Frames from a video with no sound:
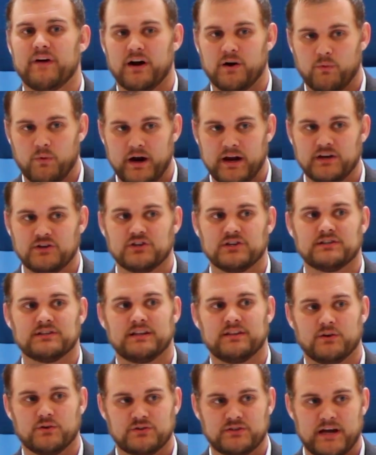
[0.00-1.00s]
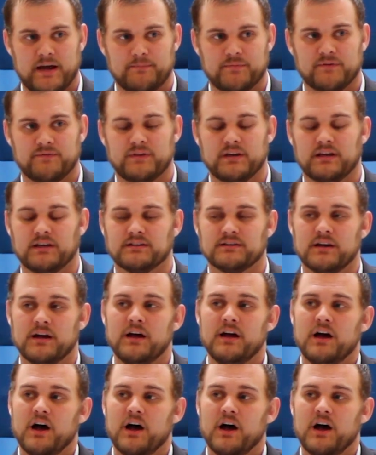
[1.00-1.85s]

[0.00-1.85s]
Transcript: fair wages and those type of things.